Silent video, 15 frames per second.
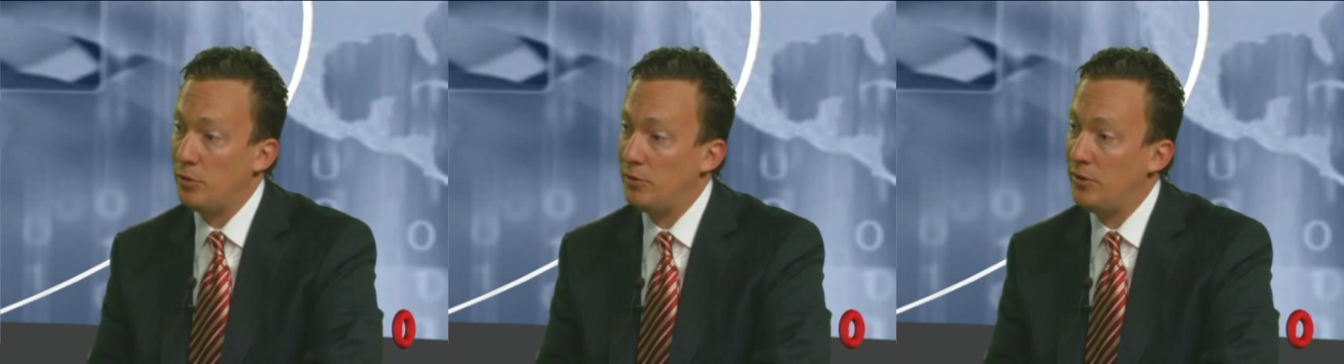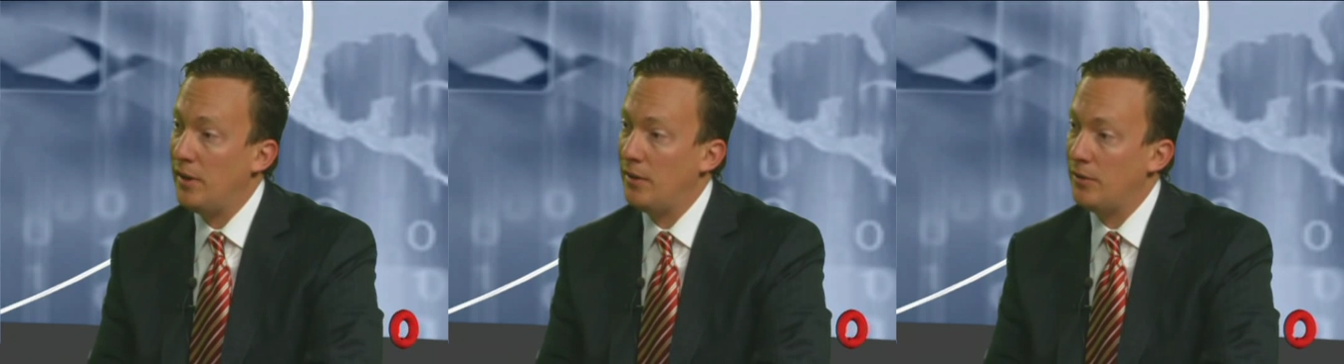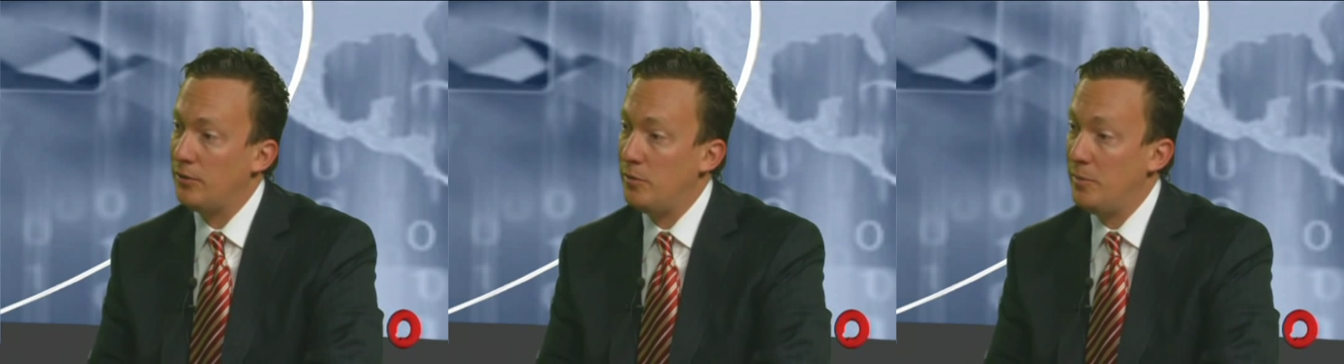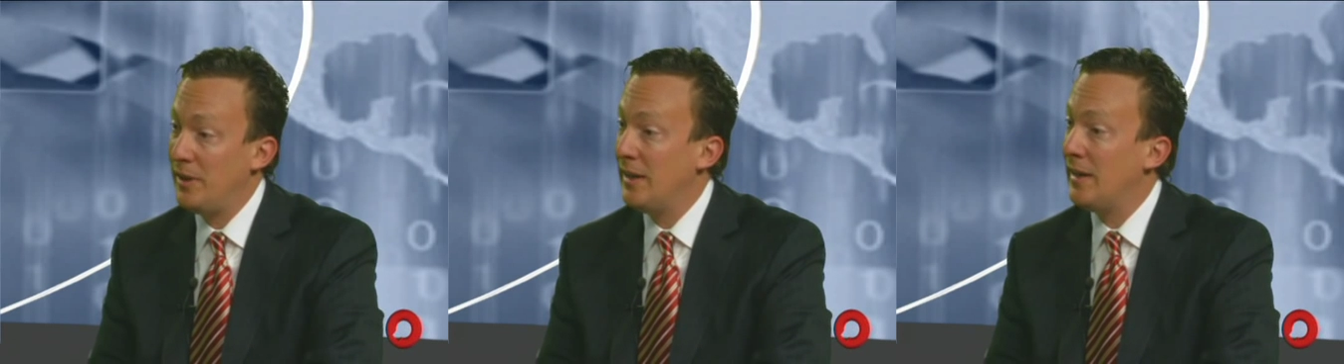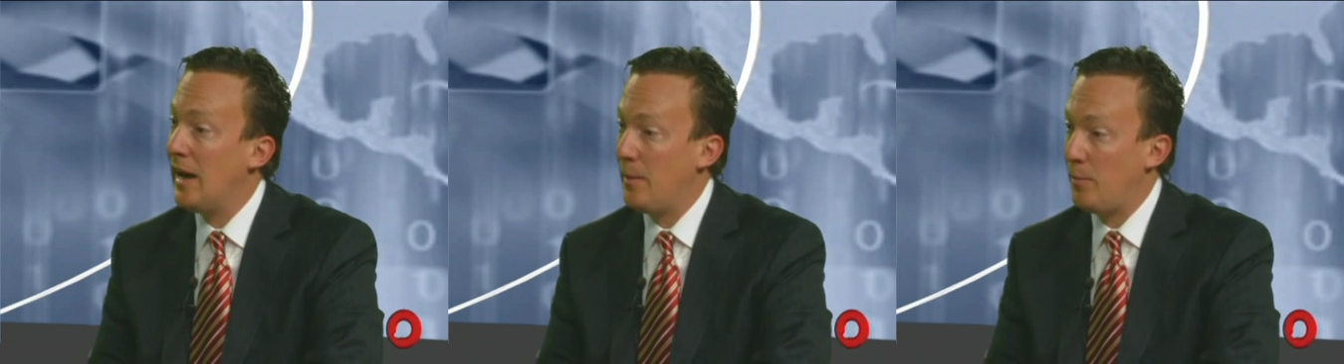hotels to
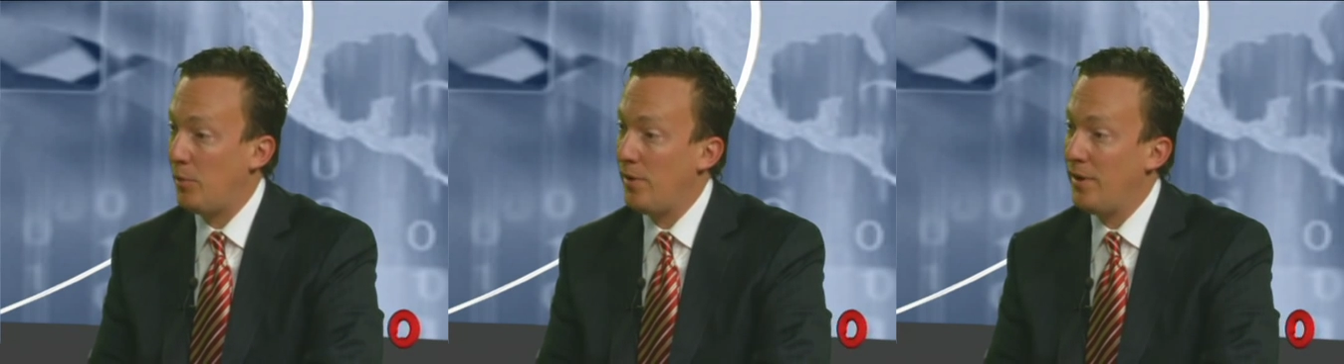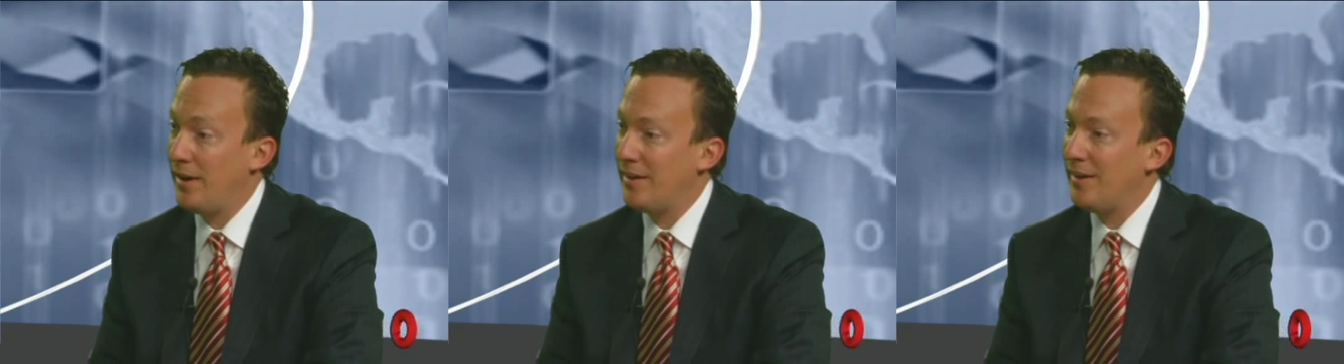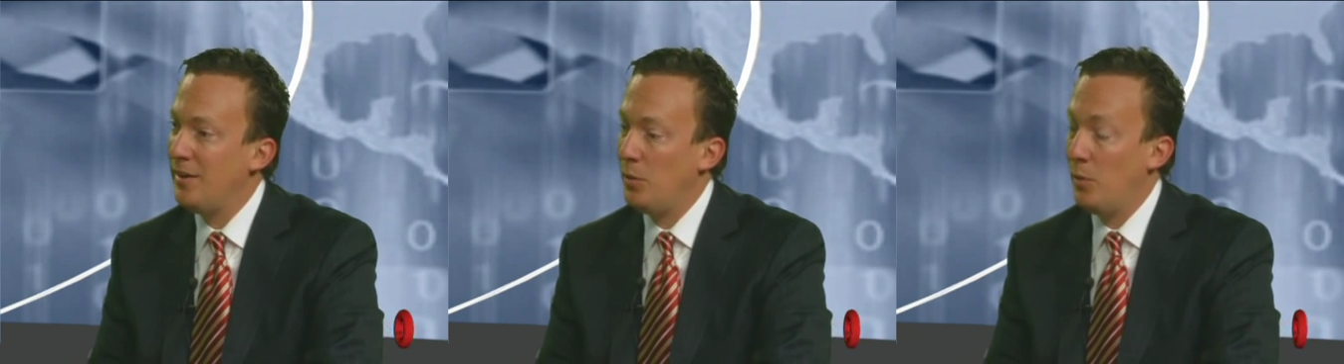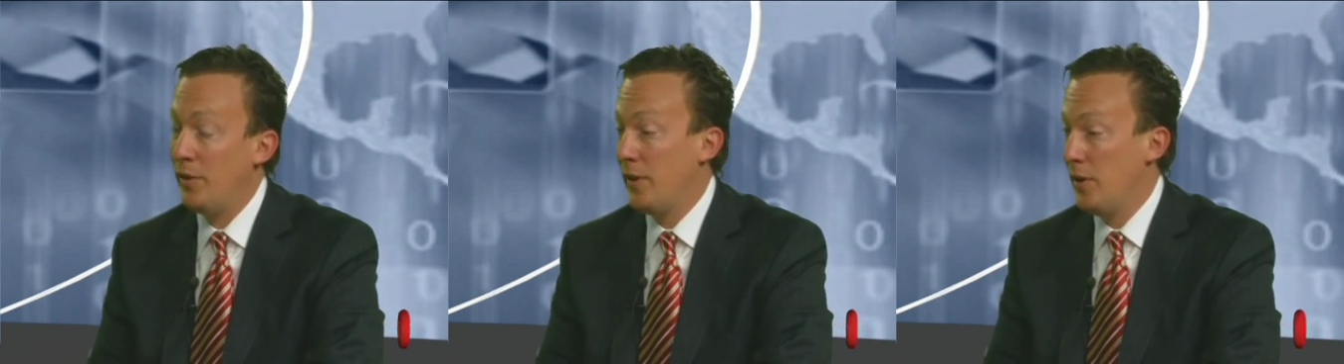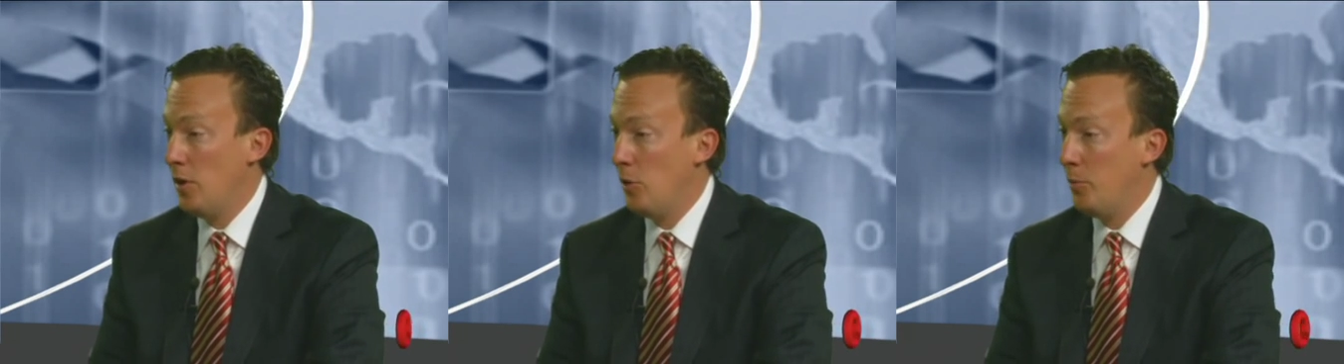begin operating
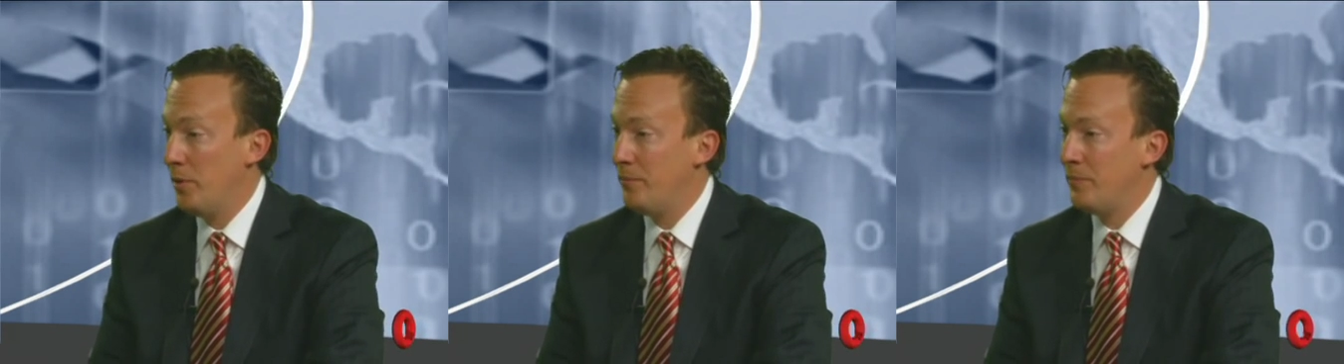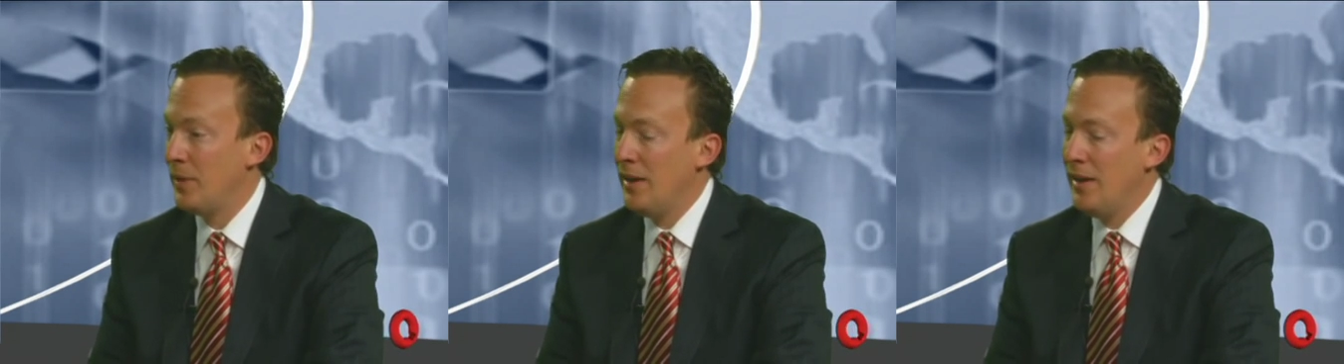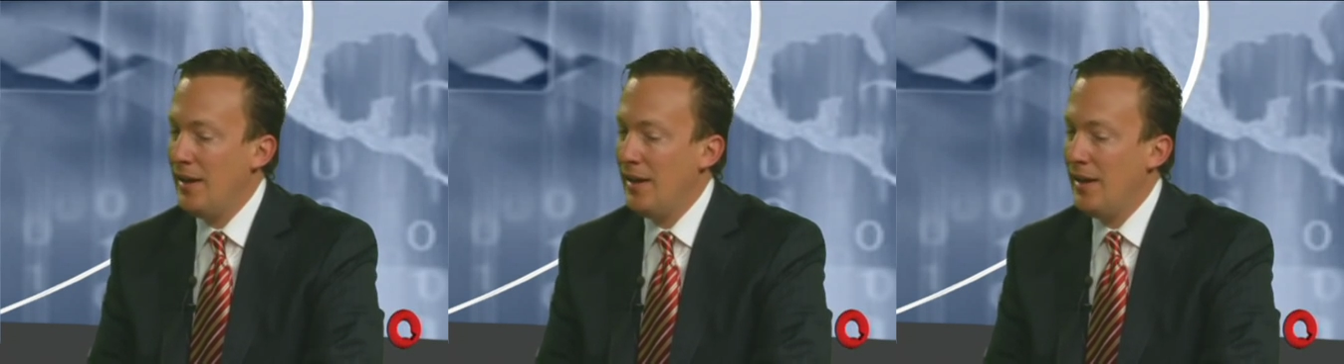when they open.